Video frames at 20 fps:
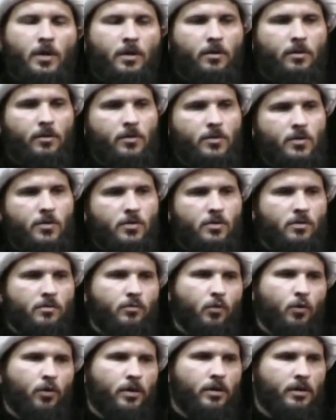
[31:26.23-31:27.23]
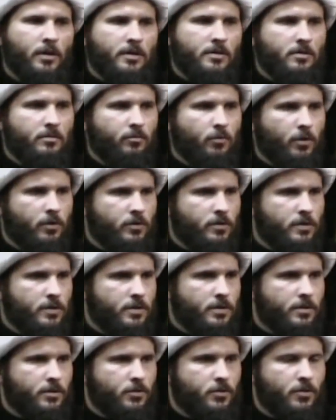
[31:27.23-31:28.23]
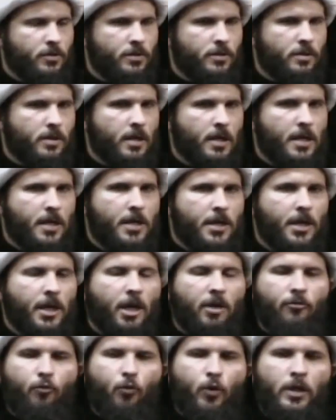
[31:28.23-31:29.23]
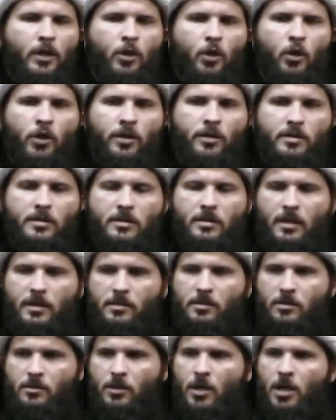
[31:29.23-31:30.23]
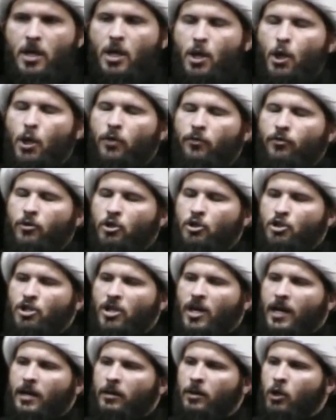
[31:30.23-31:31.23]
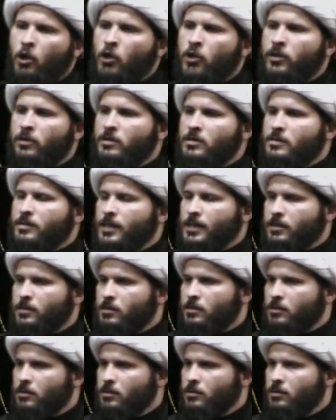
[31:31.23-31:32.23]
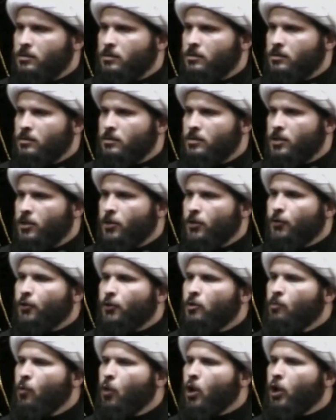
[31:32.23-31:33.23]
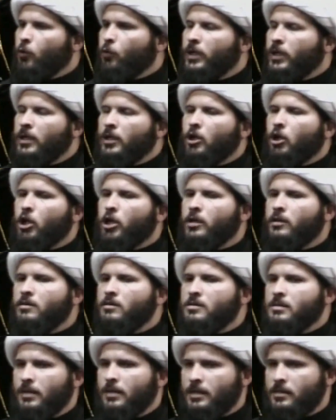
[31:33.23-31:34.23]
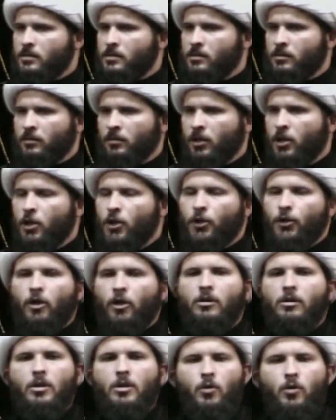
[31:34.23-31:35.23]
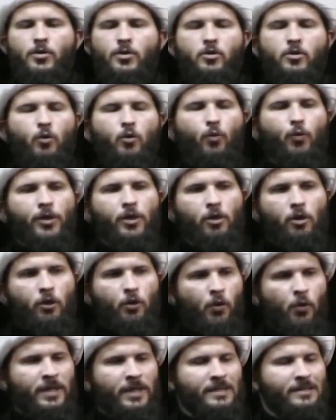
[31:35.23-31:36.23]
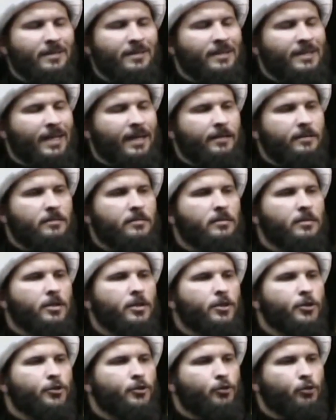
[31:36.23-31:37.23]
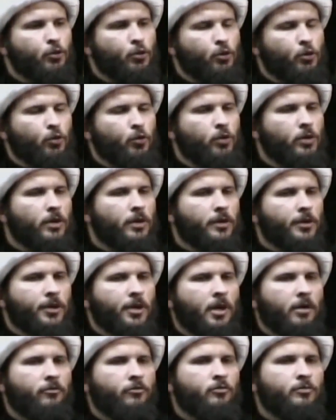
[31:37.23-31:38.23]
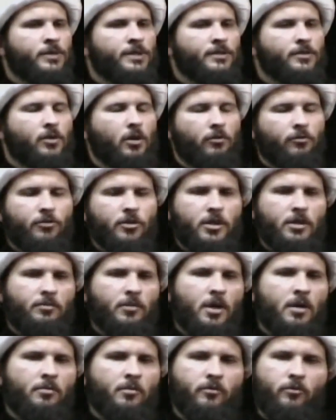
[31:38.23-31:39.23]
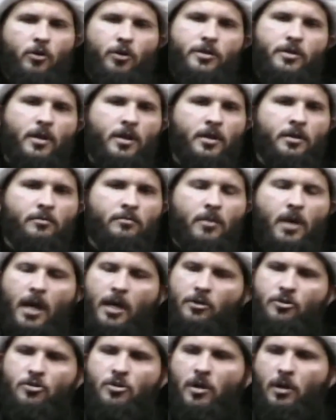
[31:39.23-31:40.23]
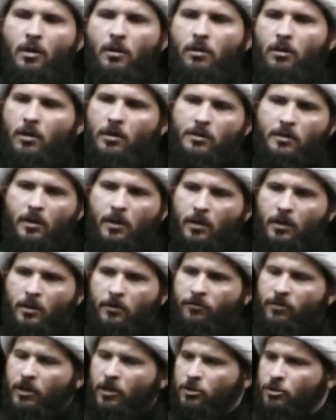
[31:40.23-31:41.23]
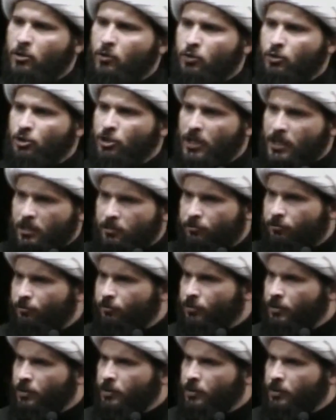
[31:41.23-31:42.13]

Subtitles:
This is an important lesson, brothers and sisters. If we learn this lesson, if the Shia learn this lesson, the more we learn this lesson, the closer we are going to get to the government of the Imam of our time. Ajjalallah ta'ala farajahu sharif.